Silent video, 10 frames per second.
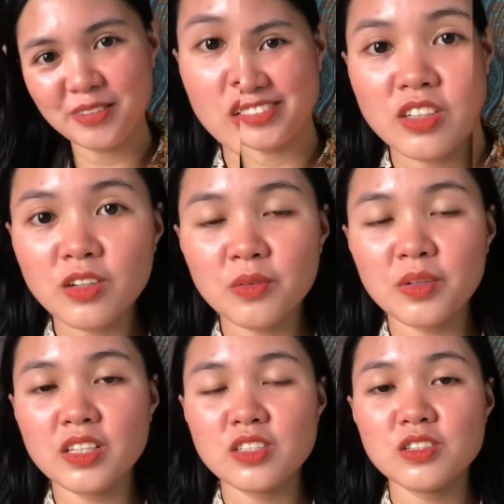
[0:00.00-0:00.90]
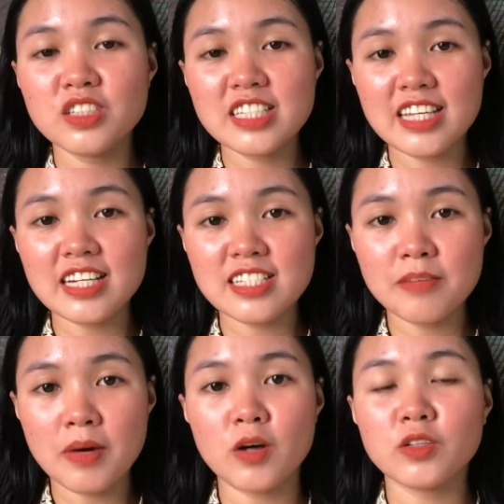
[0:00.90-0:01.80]
We are going to discuss
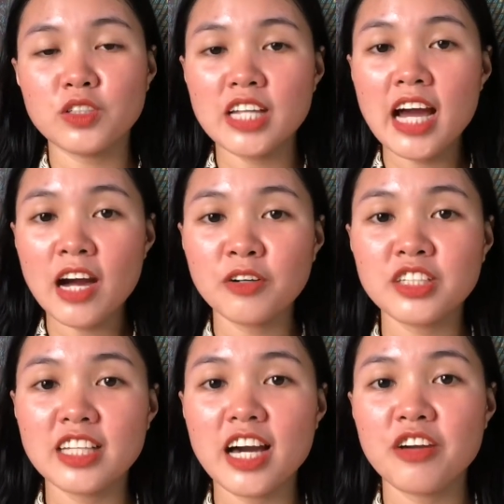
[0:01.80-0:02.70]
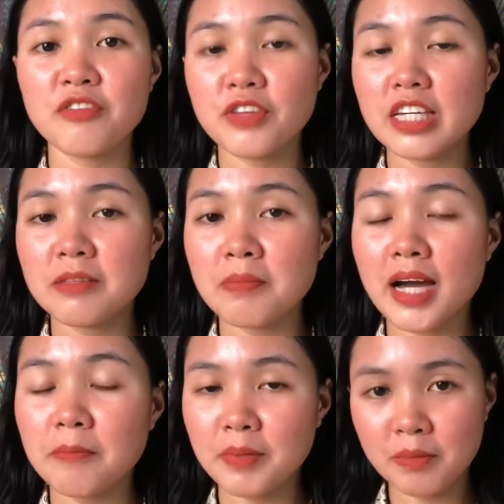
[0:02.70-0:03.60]
about on how did I read
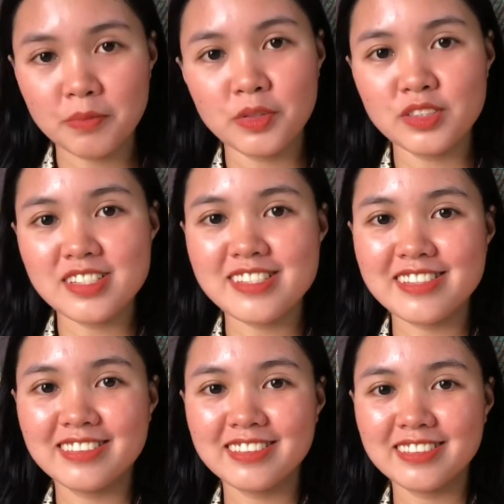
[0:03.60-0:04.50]
my pimples.